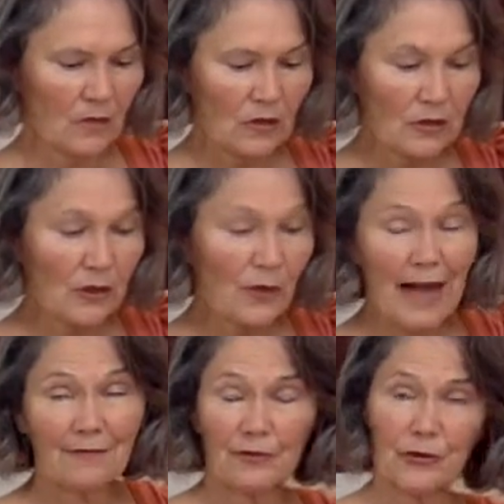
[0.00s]
So
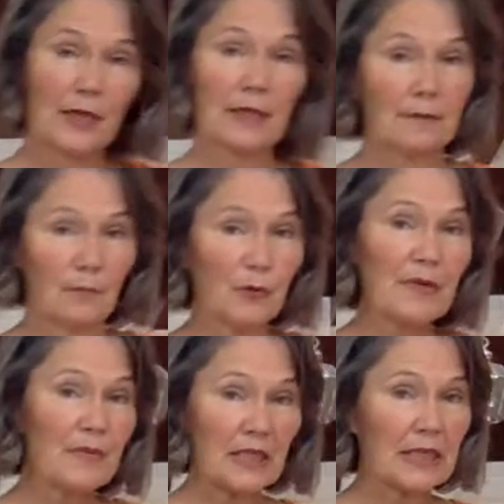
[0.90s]
after the
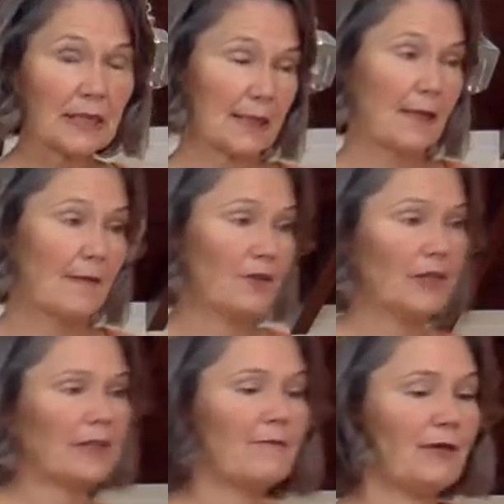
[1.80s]
creaminess of the
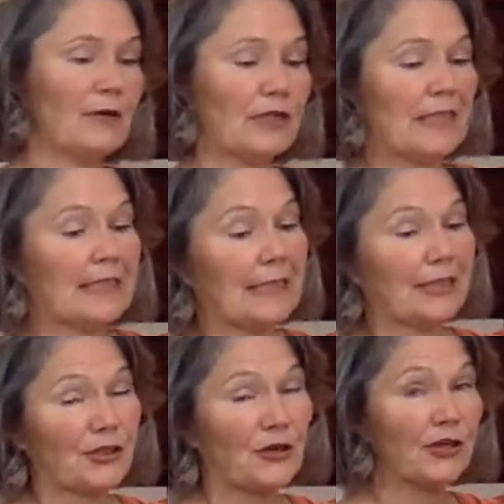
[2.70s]
sunflower seeds, I
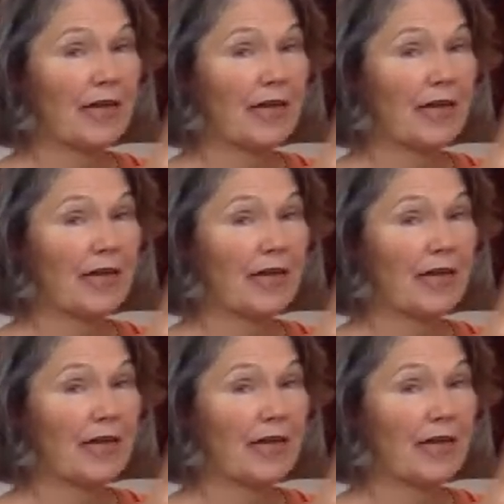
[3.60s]
started